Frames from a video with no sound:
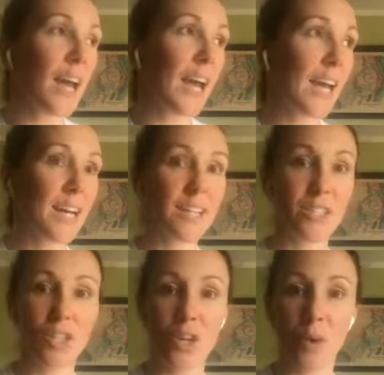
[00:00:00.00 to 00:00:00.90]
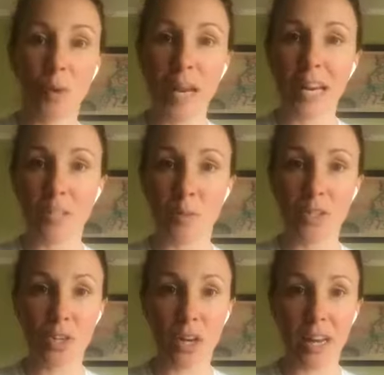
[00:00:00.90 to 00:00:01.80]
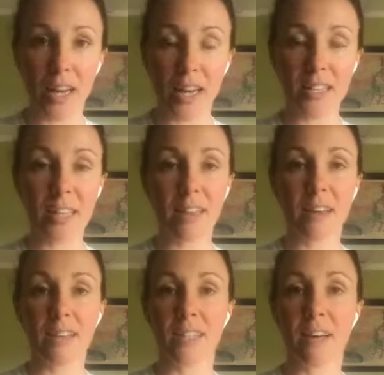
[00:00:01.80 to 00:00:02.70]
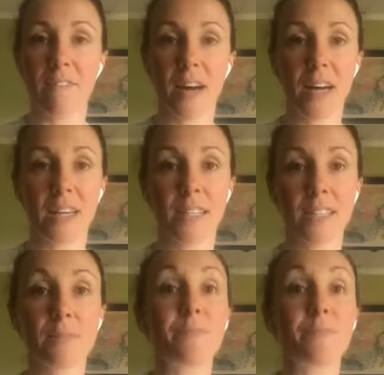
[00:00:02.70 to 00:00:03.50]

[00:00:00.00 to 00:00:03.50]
and you know right as we start getting into things I find